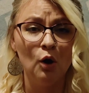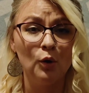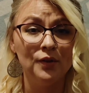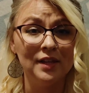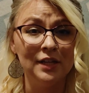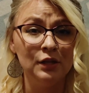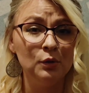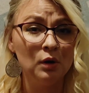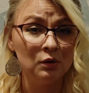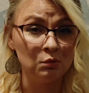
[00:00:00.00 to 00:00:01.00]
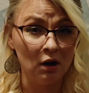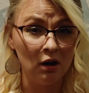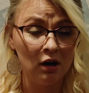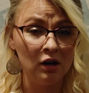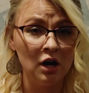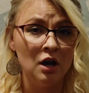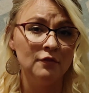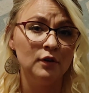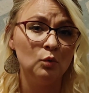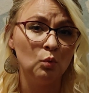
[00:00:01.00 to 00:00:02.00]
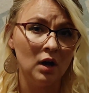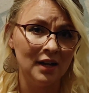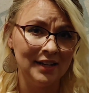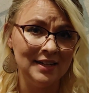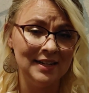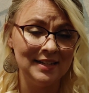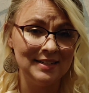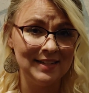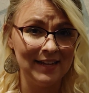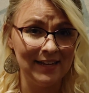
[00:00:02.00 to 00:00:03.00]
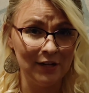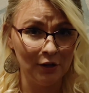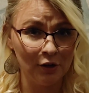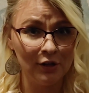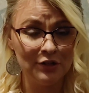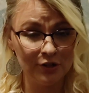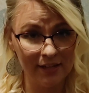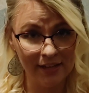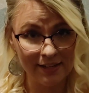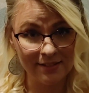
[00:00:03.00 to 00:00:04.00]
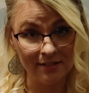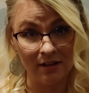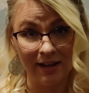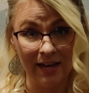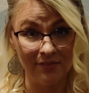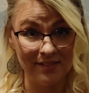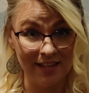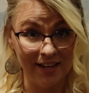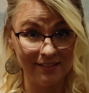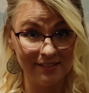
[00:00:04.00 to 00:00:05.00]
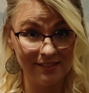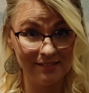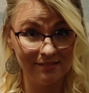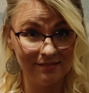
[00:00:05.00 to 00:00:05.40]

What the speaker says: or that you are wrong for wanting to encourage your kids to not have sex.